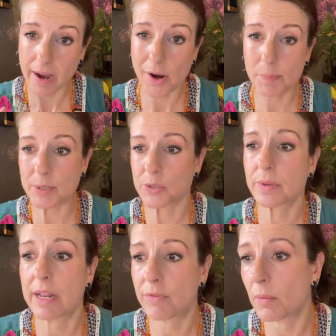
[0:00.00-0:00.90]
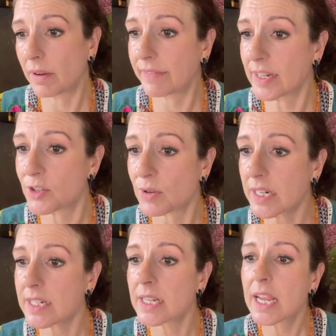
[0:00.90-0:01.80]
I hope you saw that from my face,
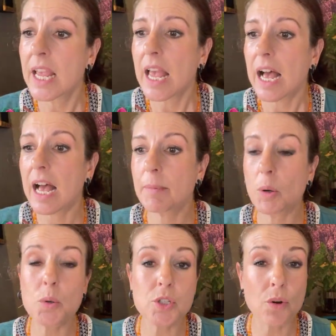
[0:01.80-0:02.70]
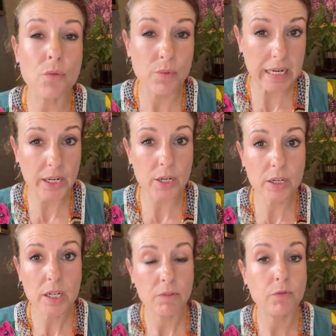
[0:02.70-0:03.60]
right? Also really
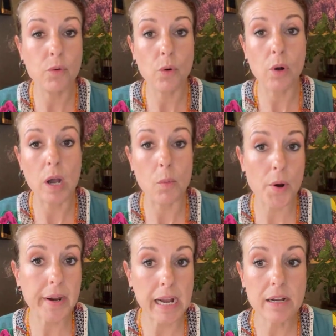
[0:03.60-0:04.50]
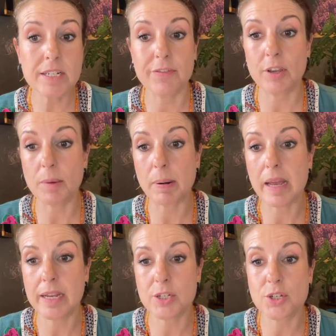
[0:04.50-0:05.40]
good for a workout if you
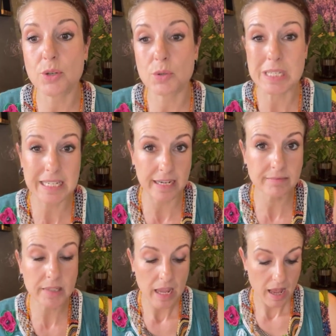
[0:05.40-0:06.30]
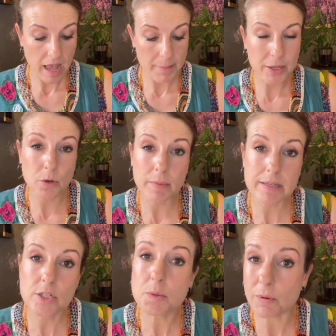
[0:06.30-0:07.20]
apply it to your skin and your
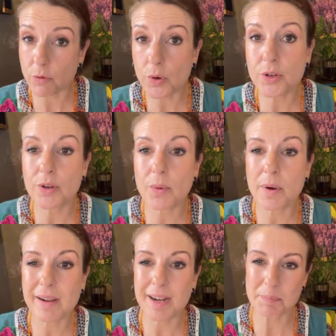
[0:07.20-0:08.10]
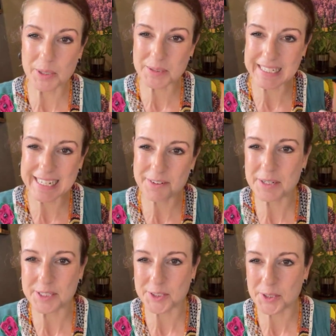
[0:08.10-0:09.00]
muscles before you do a workout, because it
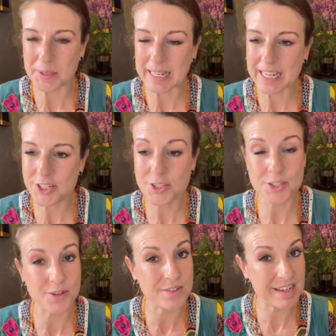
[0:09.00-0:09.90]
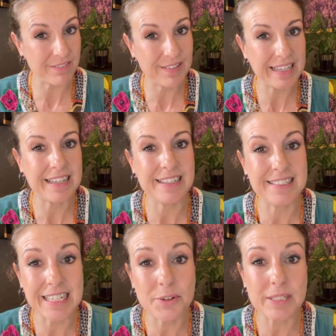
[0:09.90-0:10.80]
increases circulation. So it's definitely going to
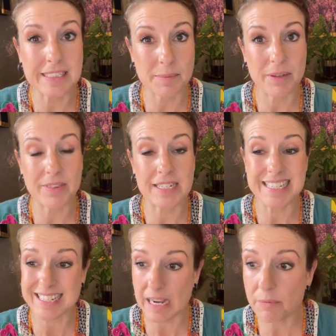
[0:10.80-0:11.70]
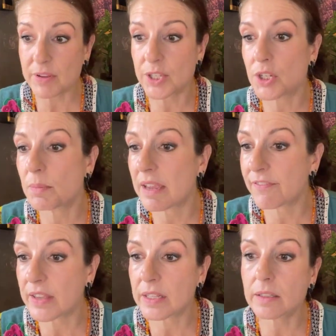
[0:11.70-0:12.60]
decrease some of the discomfort that you may
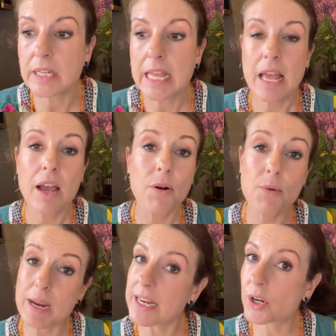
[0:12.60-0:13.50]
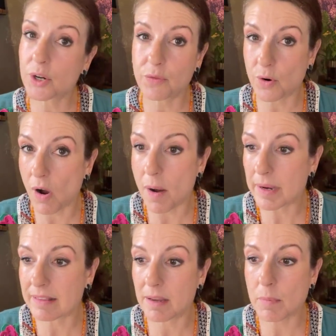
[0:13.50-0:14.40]
feel. Really good for
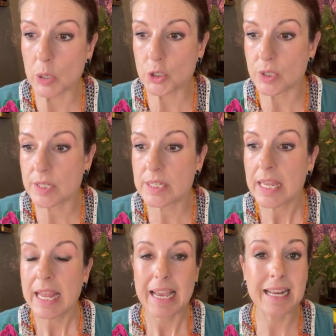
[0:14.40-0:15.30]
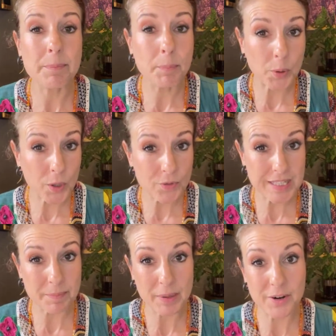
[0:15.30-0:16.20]
calming the emotions. It improves
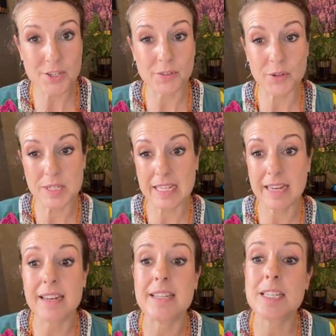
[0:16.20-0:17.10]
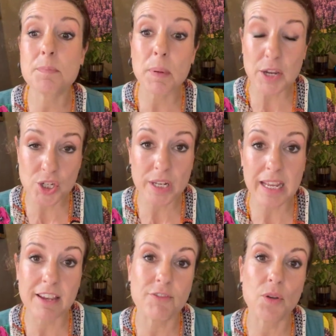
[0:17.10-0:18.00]
the appearance of your skin, especially
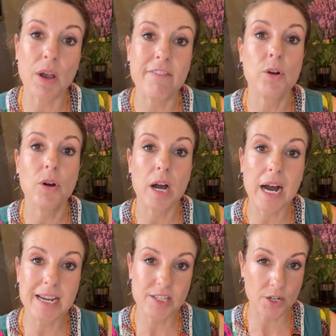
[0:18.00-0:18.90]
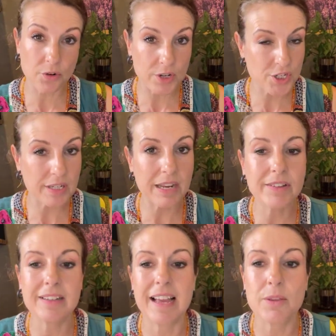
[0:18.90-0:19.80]
if you have got a high secretion
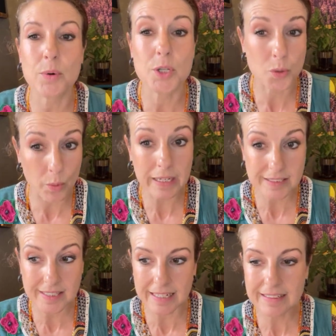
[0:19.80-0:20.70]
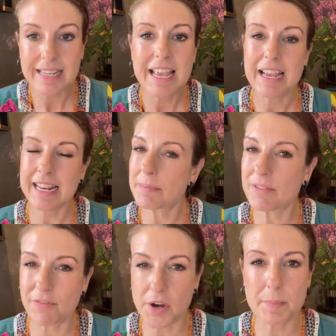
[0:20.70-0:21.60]
level, in other words, oily skin, going to be
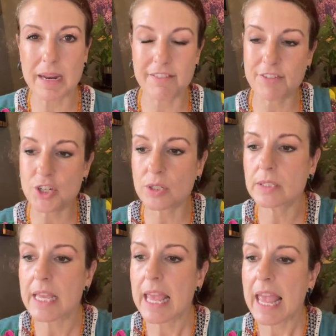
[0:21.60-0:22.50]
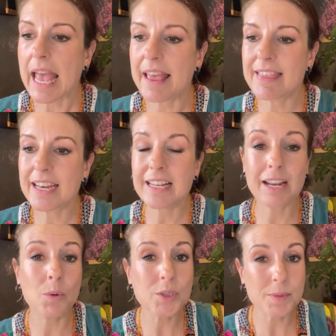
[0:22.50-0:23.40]
very beneficial. And then it
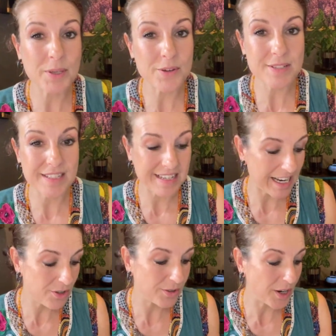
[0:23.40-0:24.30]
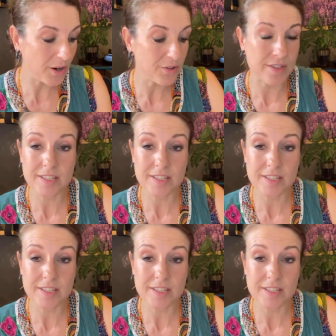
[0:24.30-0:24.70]
can also be used as a natural deodorant.